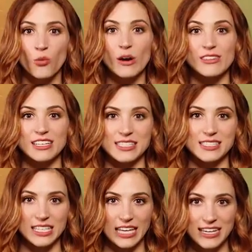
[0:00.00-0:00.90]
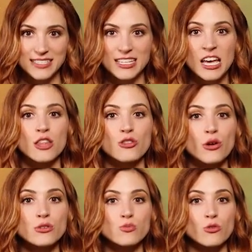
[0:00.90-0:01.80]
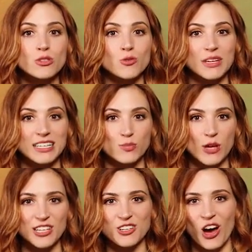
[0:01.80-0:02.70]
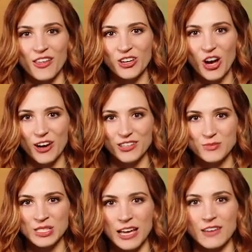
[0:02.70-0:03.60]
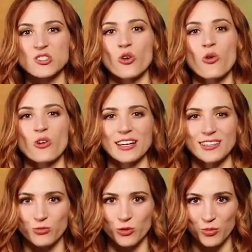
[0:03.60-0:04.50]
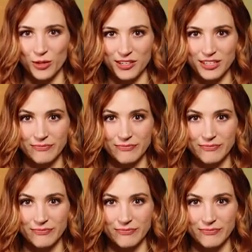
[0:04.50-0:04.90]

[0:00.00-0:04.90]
Where this is the case, those rules will be explained on the card themselves or in the rulebook.